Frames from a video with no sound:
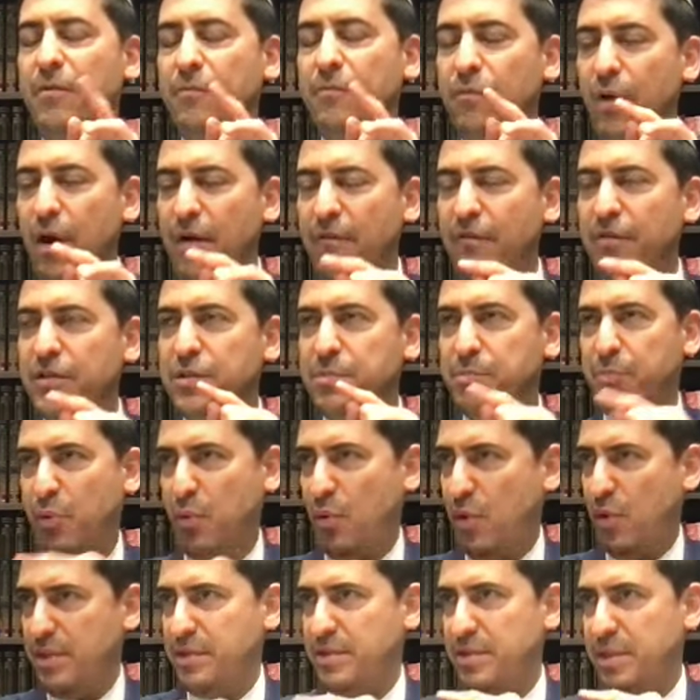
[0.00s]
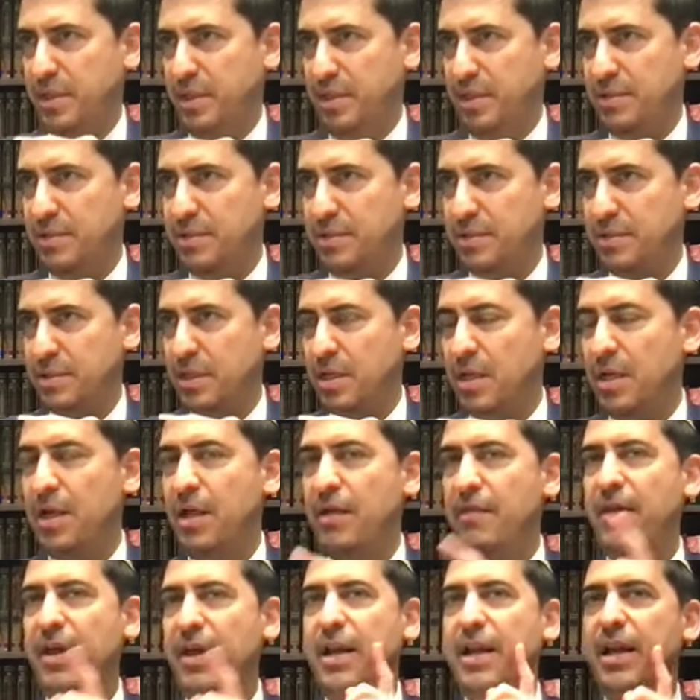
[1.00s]
Rava's point is
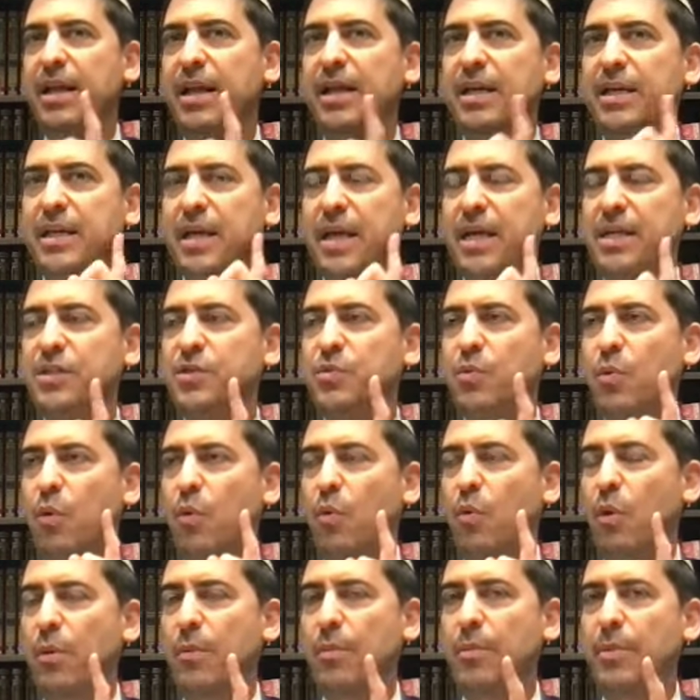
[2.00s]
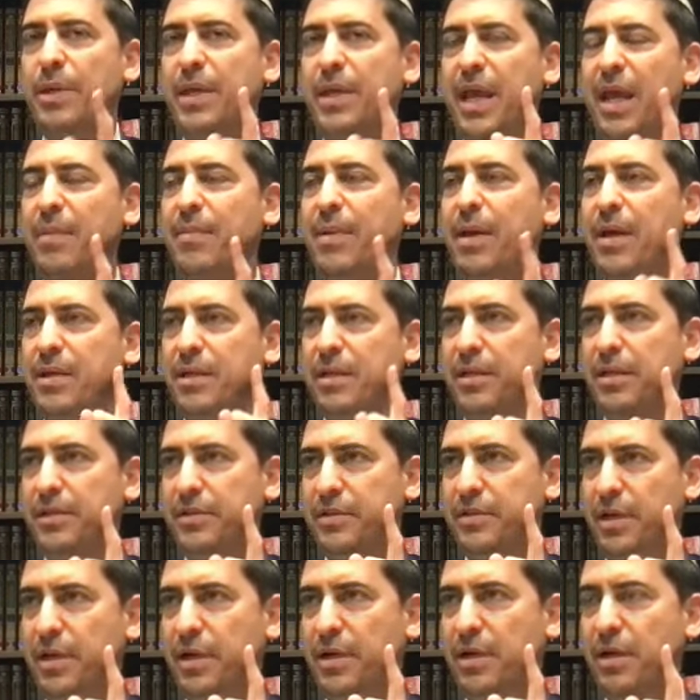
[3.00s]
that in a case where a woman became a
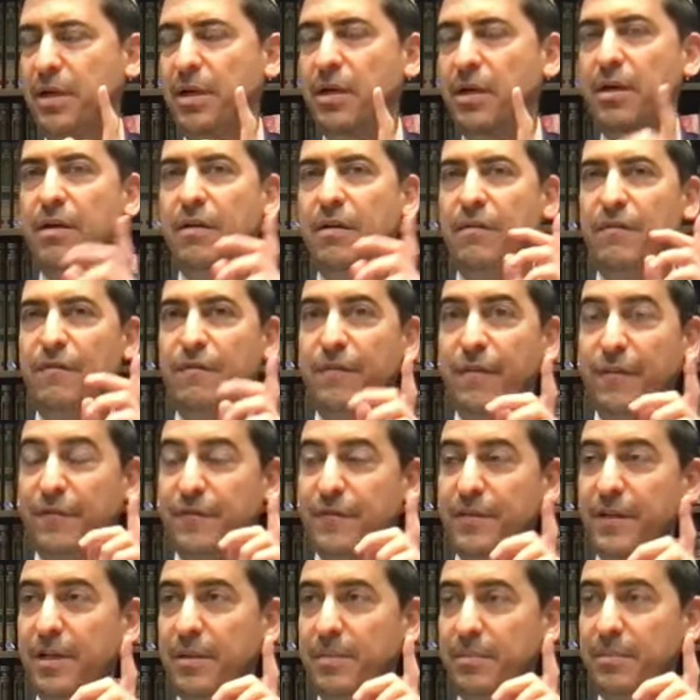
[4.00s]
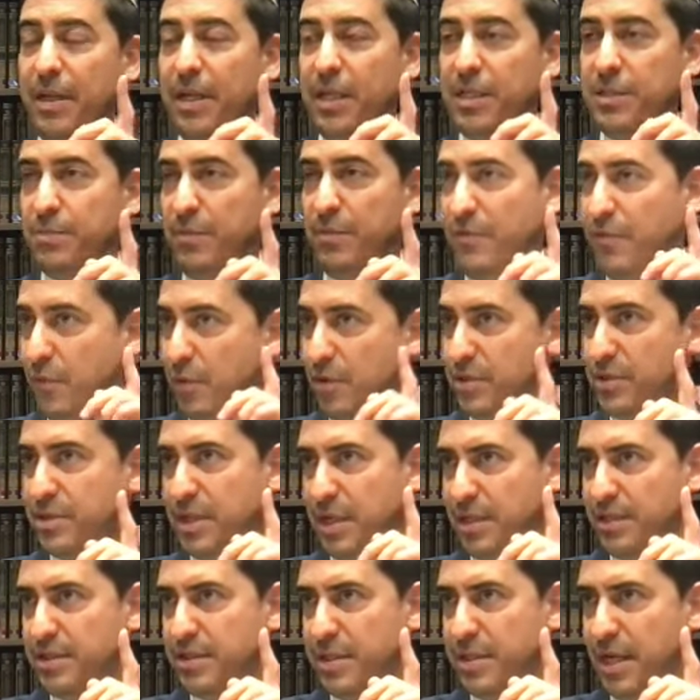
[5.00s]
nida 15 minutes before
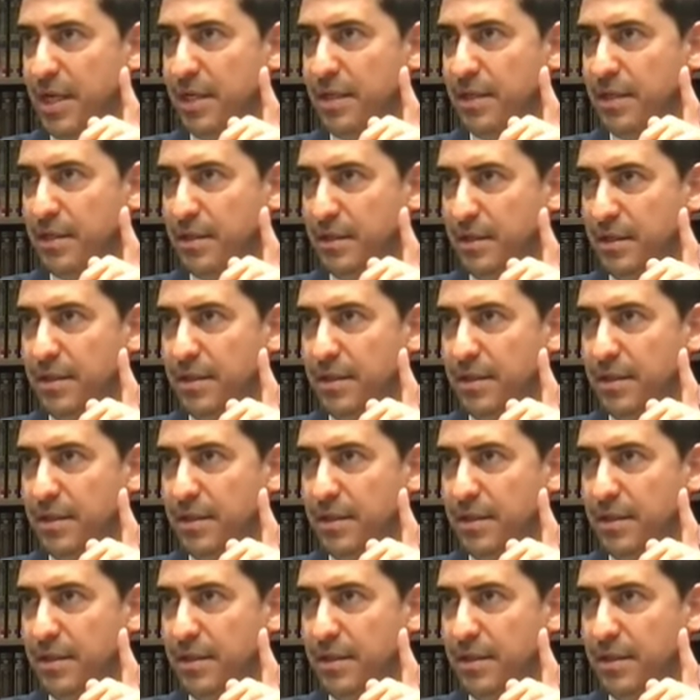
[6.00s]
sunset,